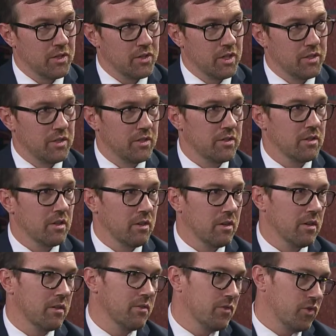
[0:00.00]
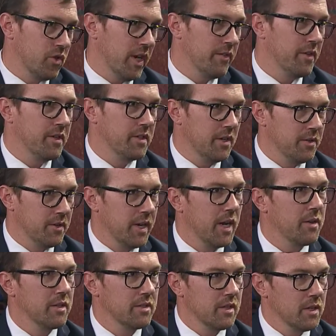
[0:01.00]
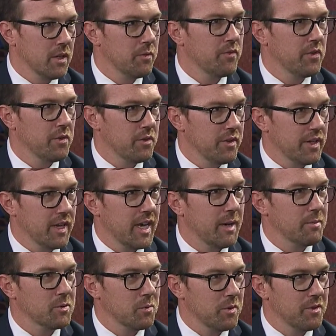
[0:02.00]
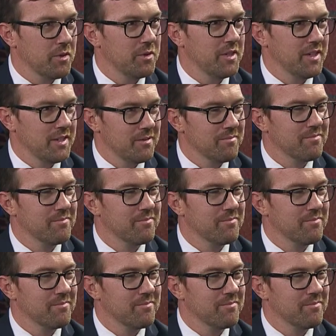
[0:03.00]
judges are traveling to other counties to help fill in the gaps where they're needed.